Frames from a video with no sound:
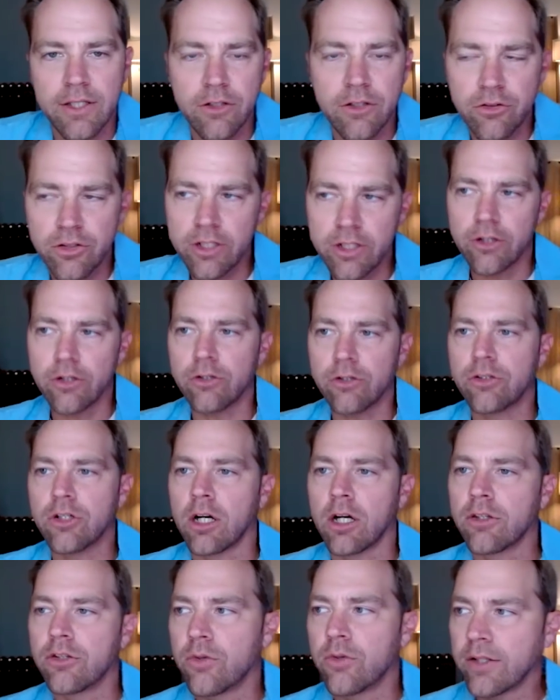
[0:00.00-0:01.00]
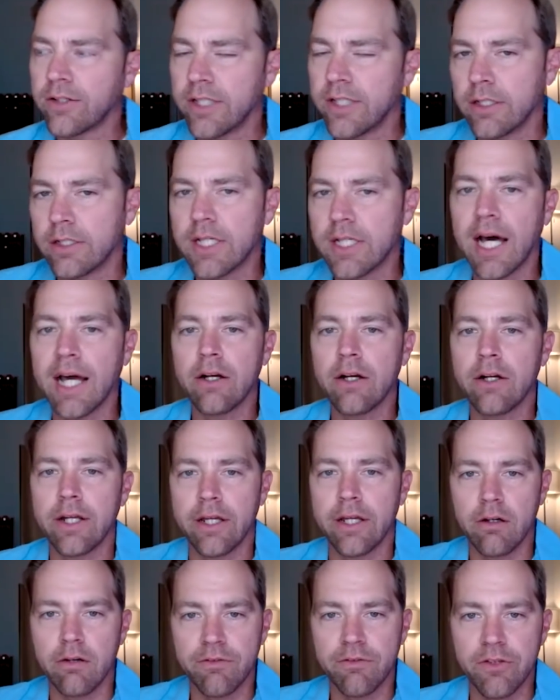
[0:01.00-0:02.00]
It's interesting to hear you talk because throughout the entire
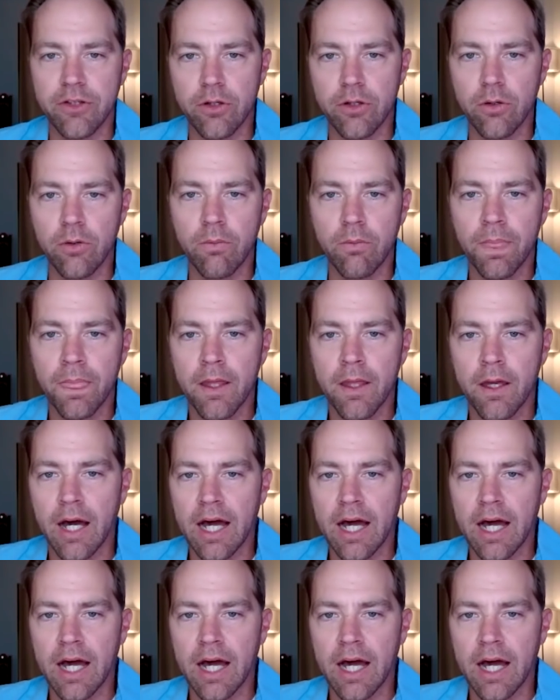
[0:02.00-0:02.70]
interview,